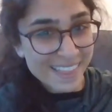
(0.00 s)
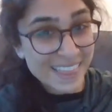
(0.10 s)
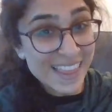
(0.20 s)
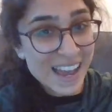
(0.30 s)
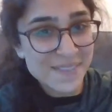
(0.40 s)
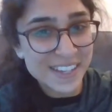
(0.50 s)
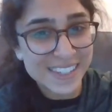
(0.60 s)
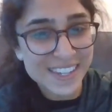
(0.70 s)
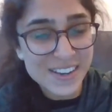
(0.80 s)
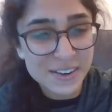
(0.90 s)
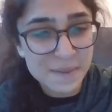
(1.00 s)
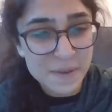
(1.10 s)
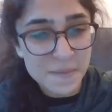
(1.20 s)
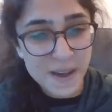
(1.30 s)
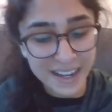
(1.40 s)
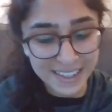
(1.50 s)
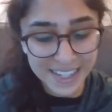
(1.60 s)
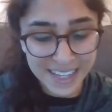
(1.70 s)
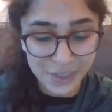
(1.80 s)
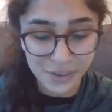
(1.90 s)
Let me see your number bonds
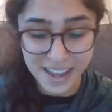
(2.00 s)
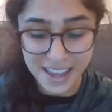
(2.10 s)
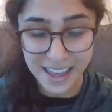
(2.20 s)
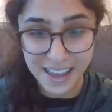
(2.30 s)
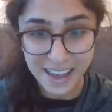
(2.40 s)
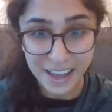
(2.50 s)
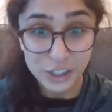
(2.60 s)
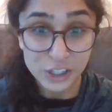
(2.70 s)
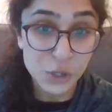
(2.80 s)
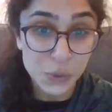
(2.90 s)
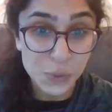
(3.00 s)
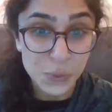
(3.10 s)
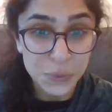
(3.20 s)
in 3, 2,